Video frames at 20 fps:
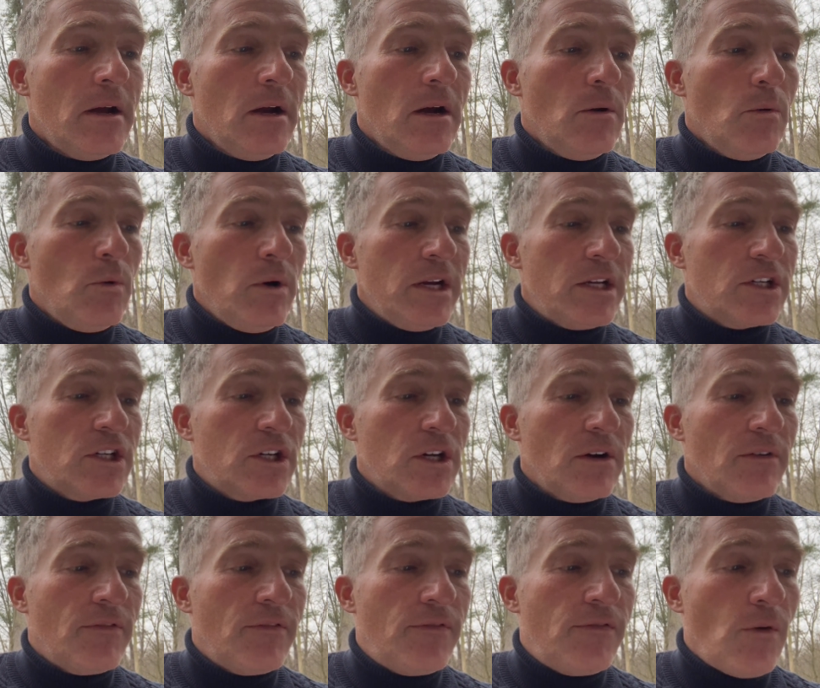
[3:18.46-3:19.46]
which
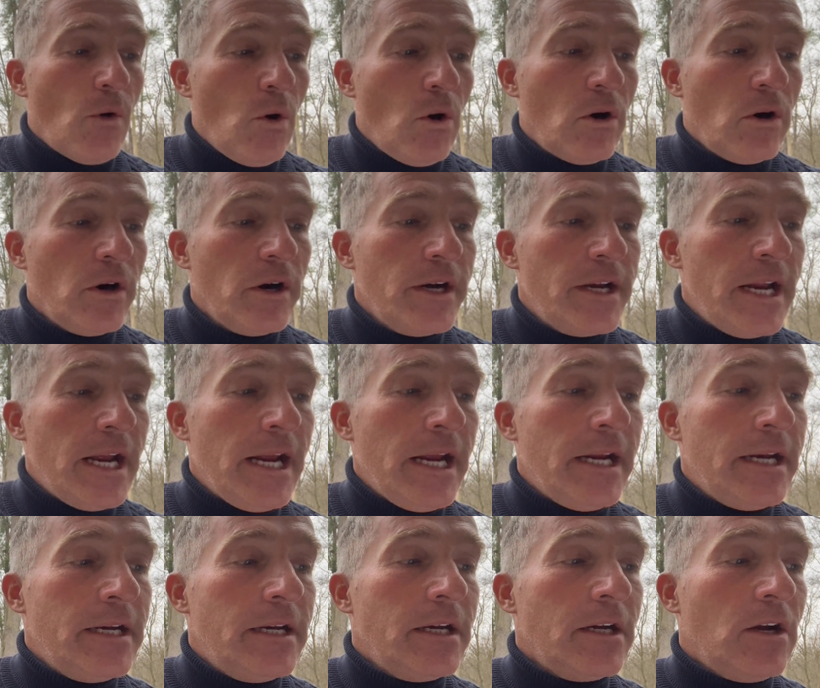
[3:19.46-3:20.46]

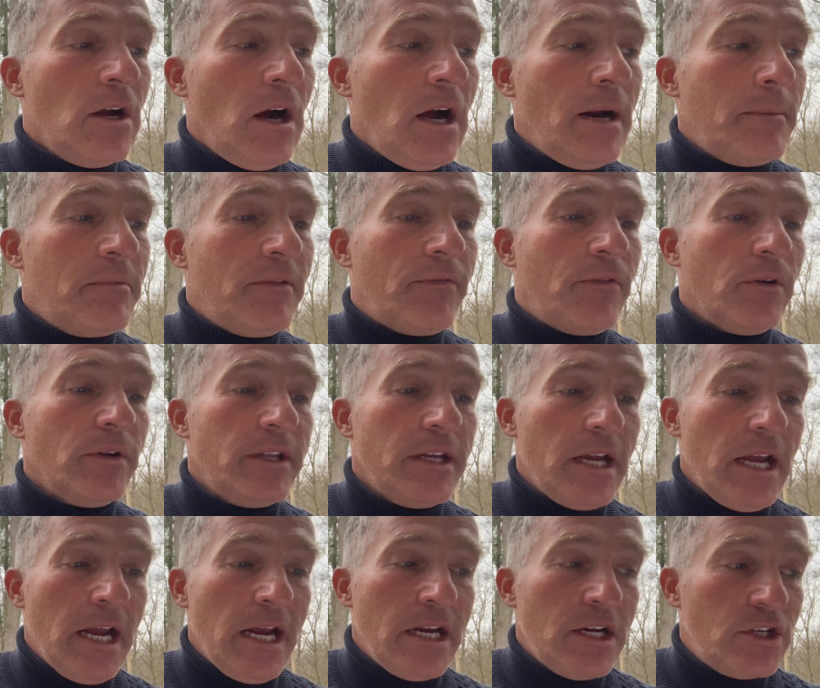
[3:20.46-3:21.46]
foreordained God before
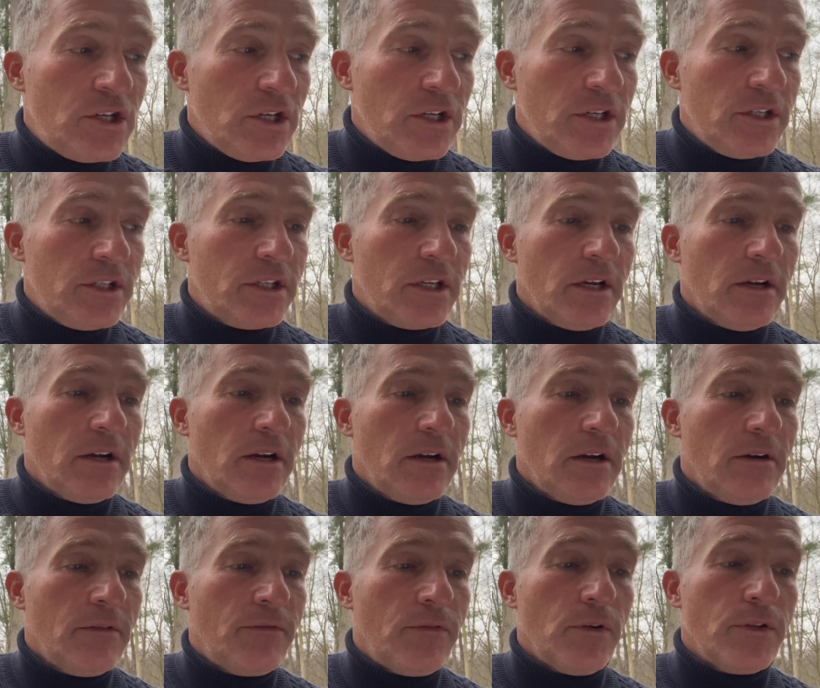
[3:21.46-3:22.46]
the ages
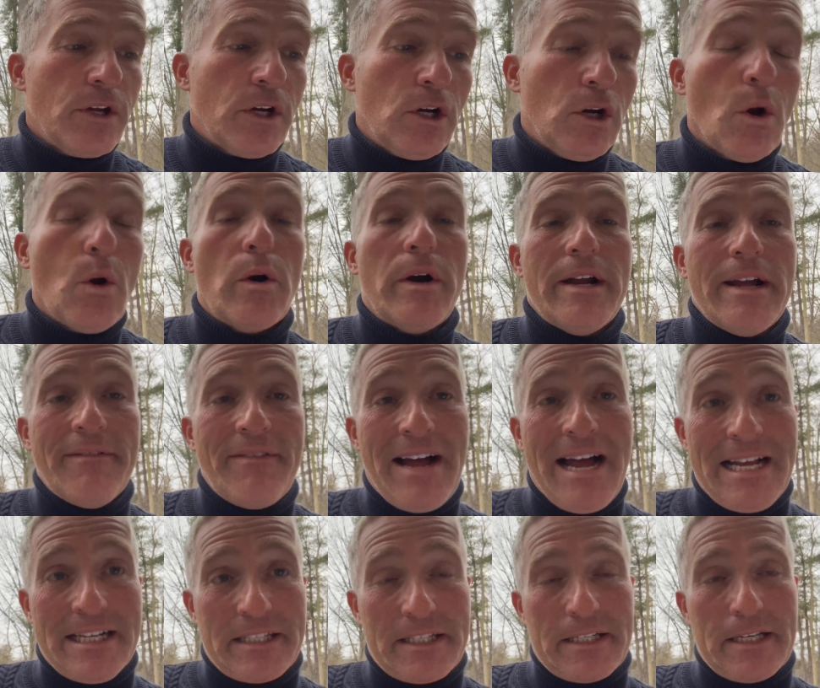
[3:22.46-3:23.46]
for the glory of
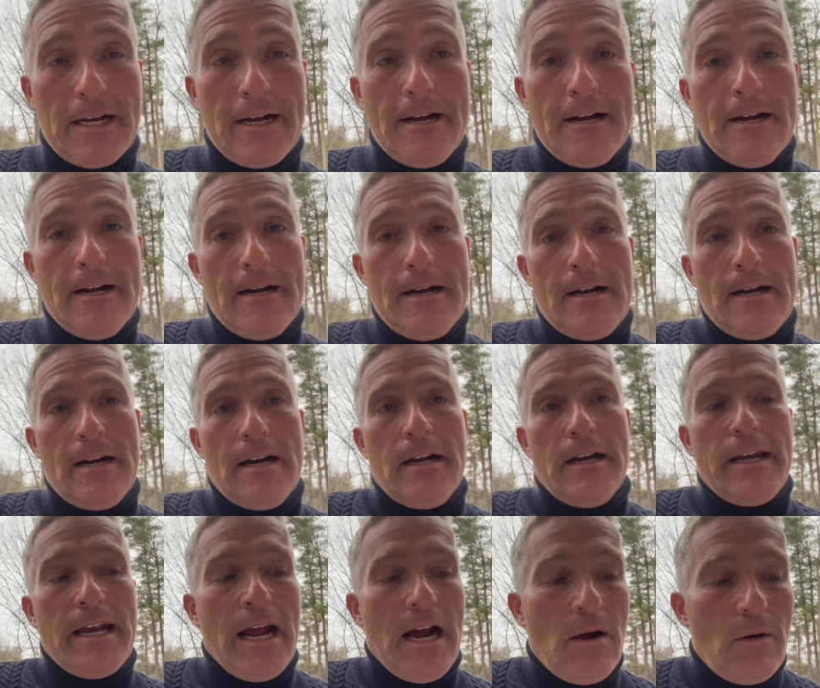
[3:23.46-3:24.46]
us.
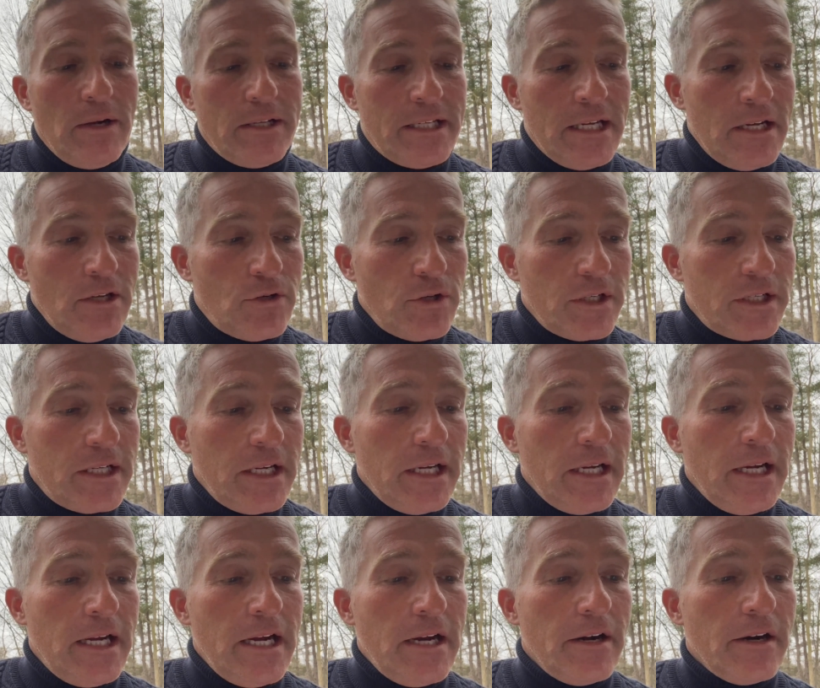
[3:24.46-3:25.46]
Now, what's
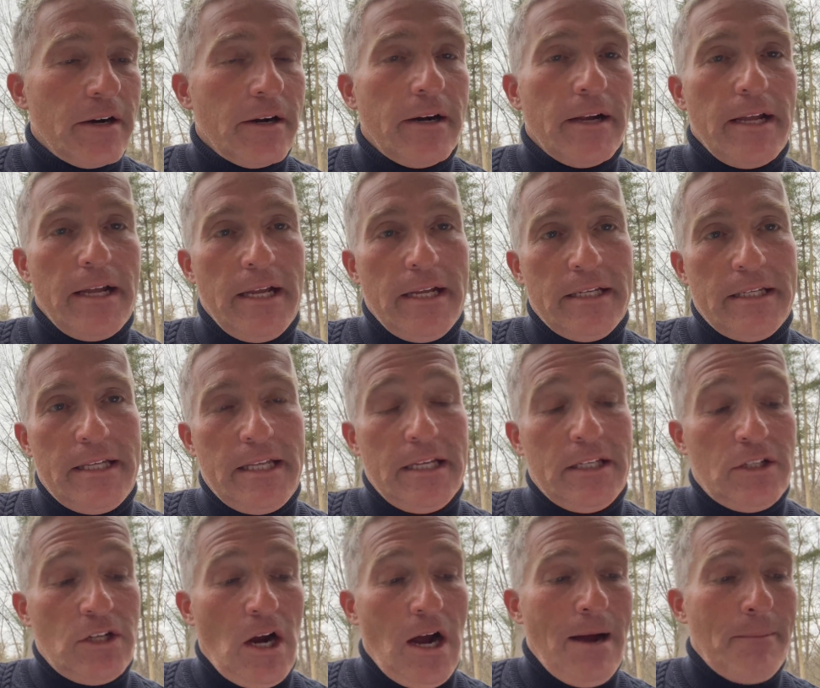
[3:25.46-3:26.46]
interesting here is
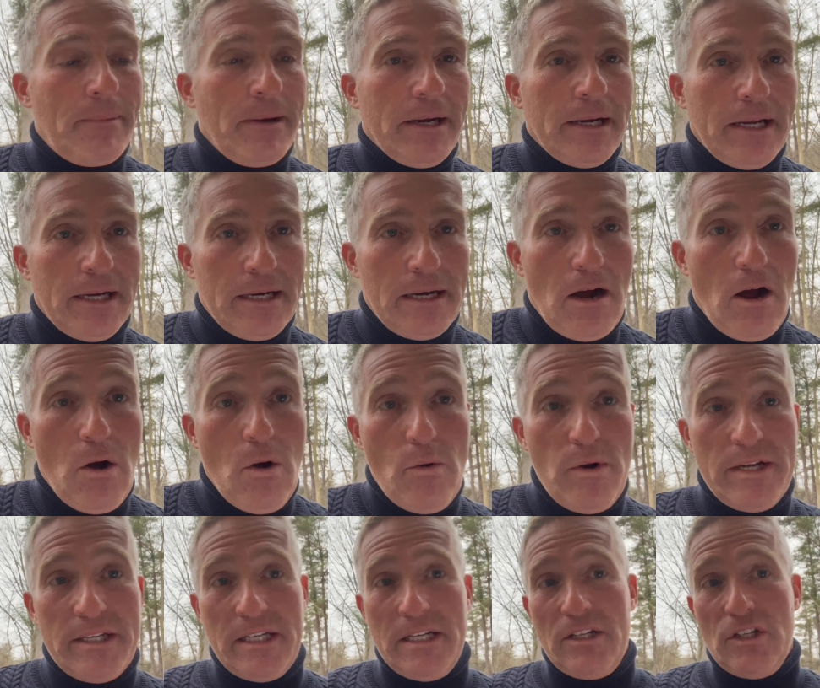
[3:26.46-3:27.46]
this topic. It
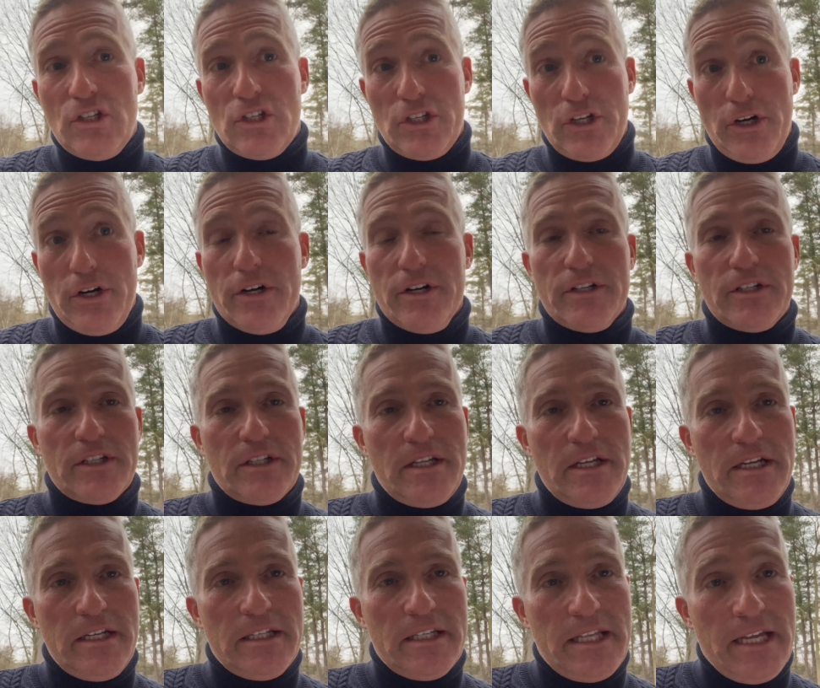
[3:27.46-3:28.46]
always inserts
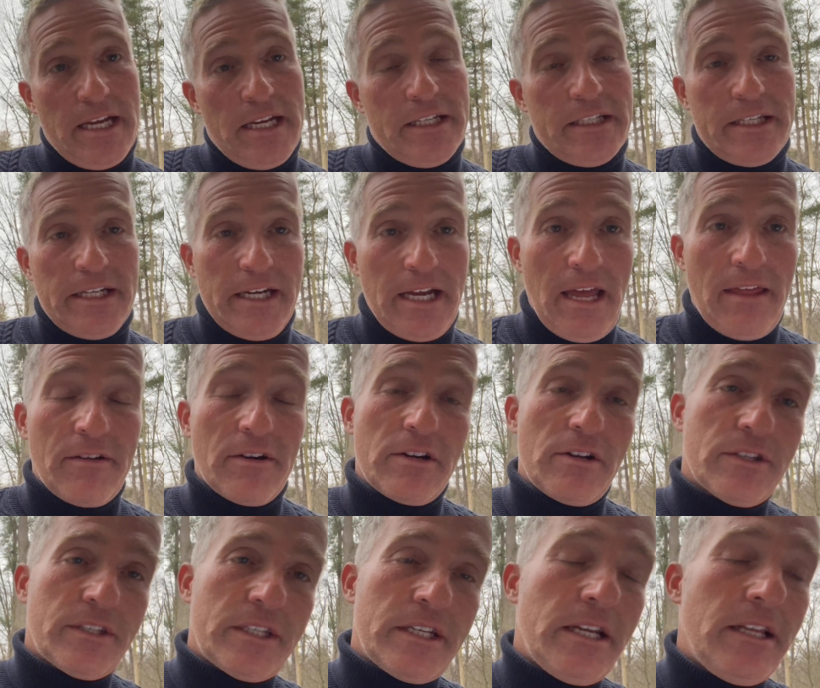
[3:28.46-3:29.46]
these things together.
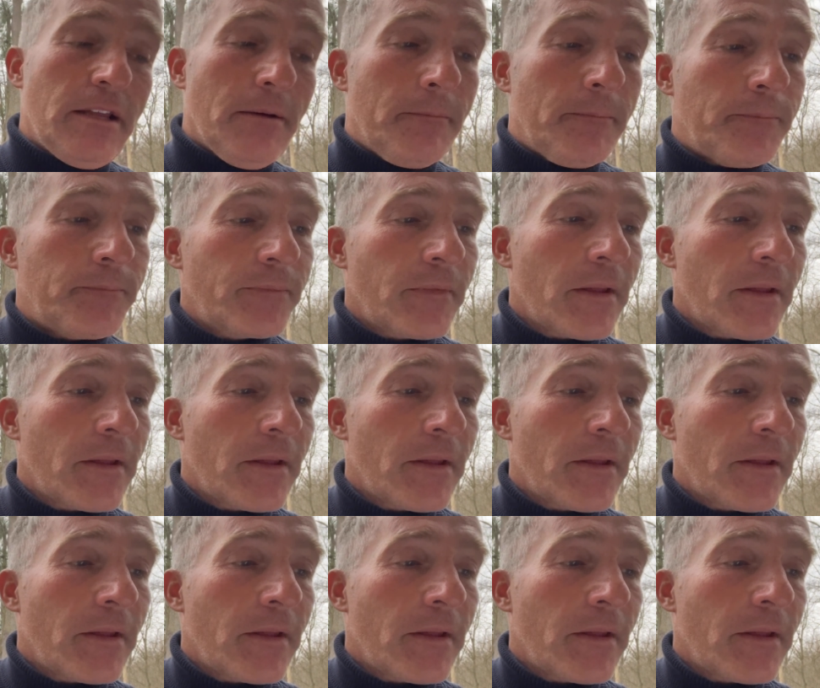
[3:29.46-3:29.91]
You'll see them.